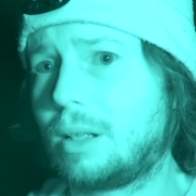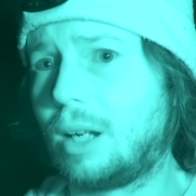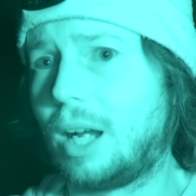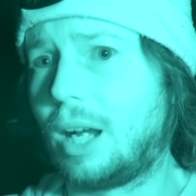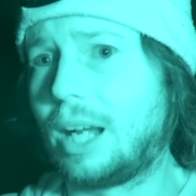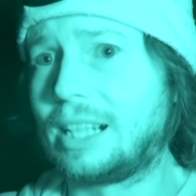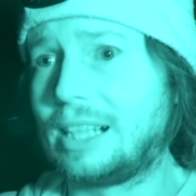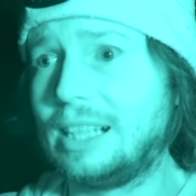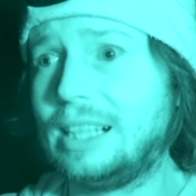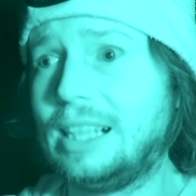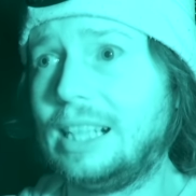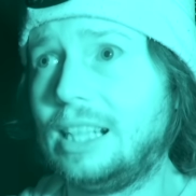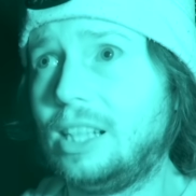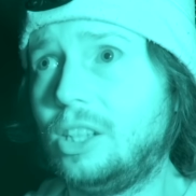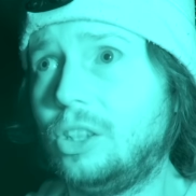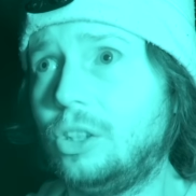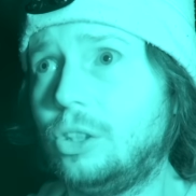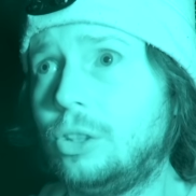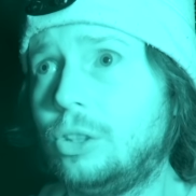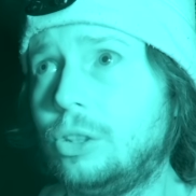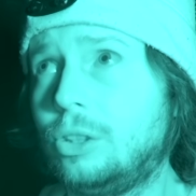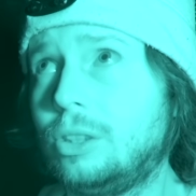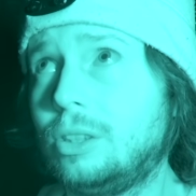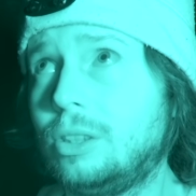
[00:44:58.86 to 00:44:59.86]
I can hear
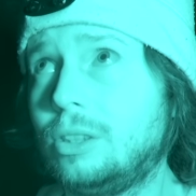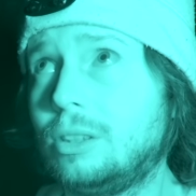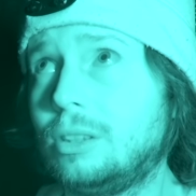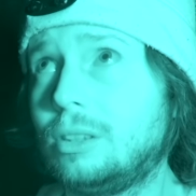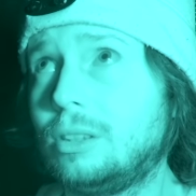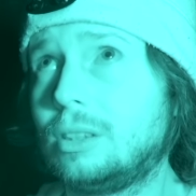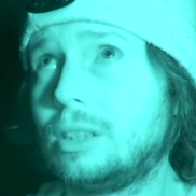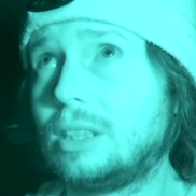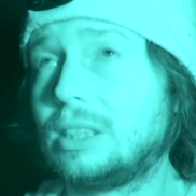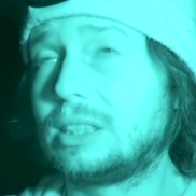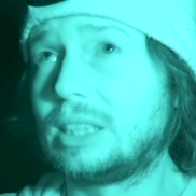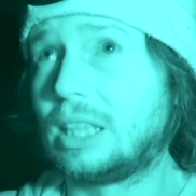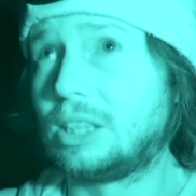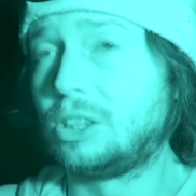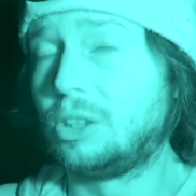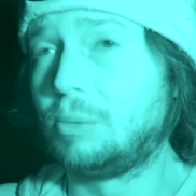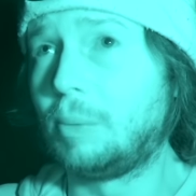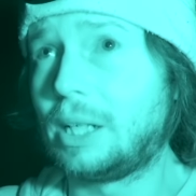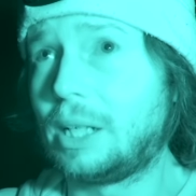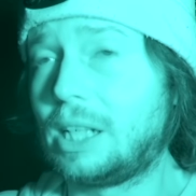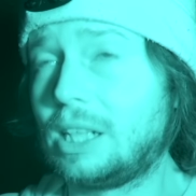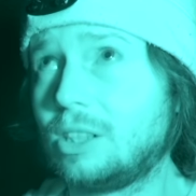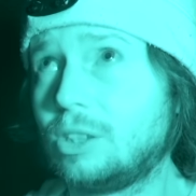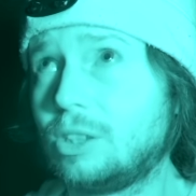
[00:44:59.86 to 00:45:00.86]
you. Is that you
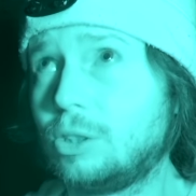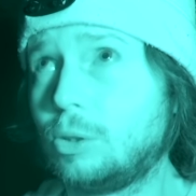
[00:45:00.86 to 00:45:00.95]
making the